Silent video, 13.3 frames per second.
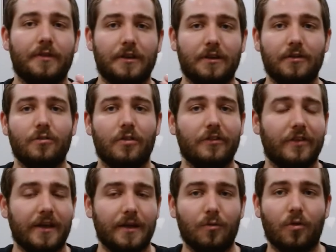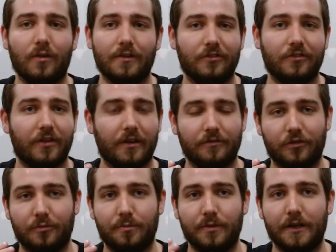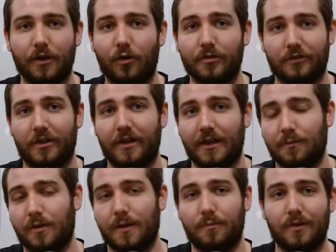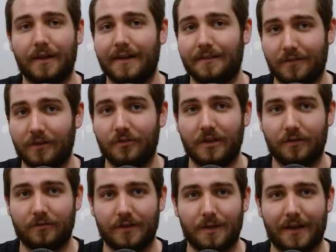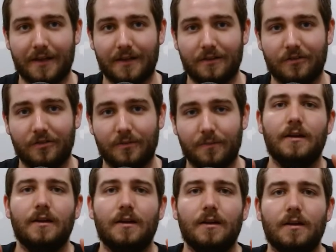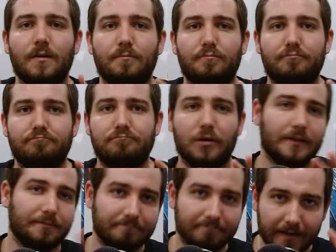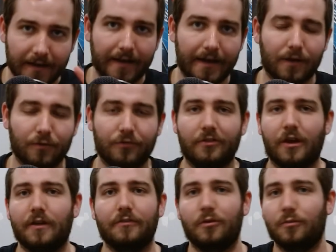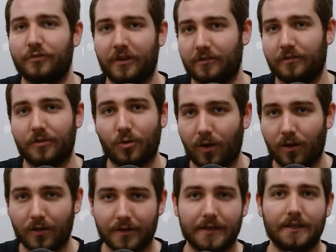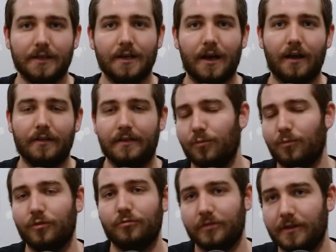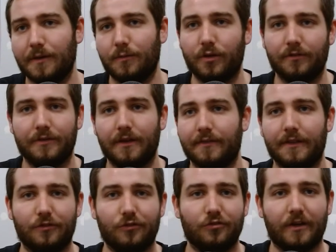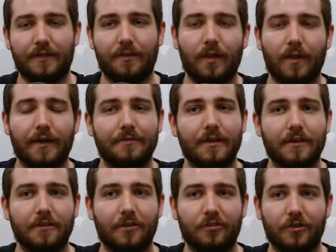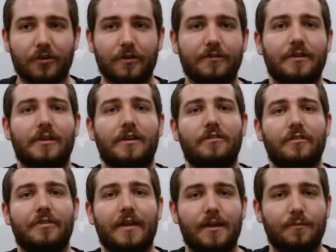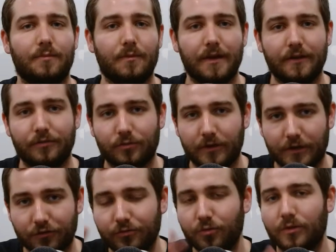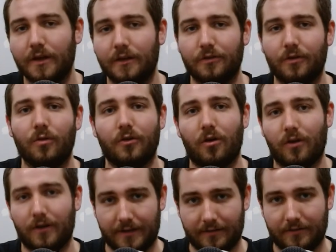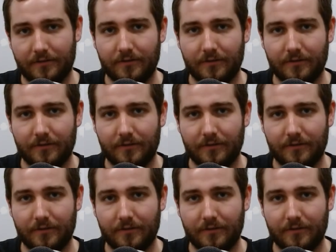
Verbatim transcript: new to the table instead of just being overtaken by bland Disney remakes. But outside of subjective quality, I think what really would have given this trend the life that it deserved is if they had been made for a truly adult audience.